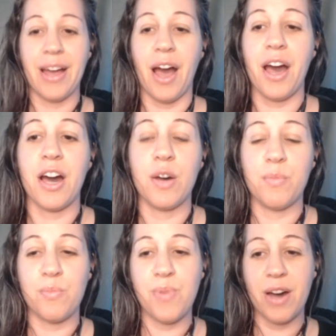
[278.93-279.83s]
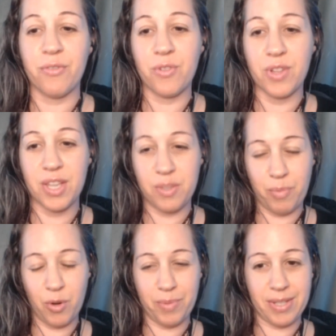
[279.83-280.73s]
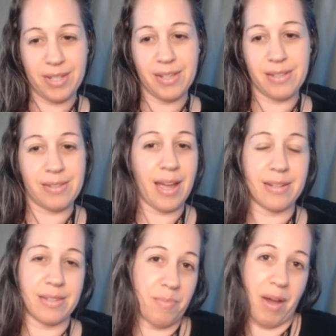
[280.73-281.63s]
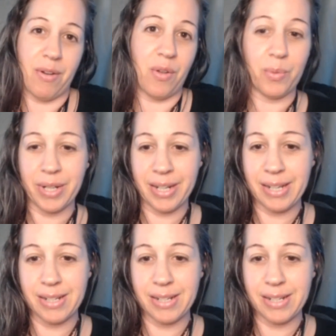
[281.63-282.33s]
But for these purposes, that's about all we need.